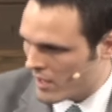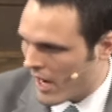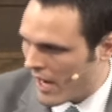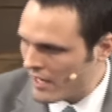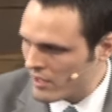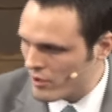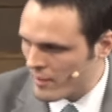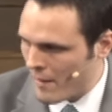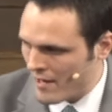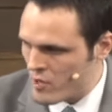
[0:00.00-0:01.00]
God
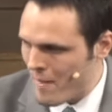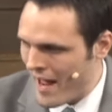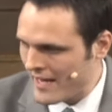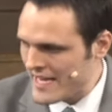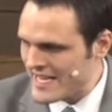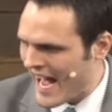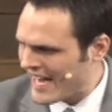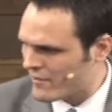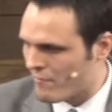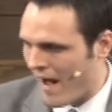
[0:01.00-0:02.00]
looked upon humanity
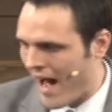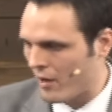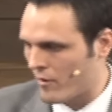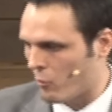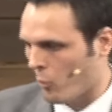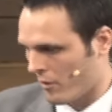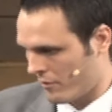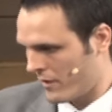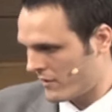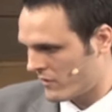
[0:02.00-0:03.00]
not as vile and
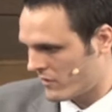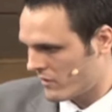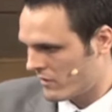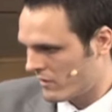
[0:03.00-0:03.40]
worthless,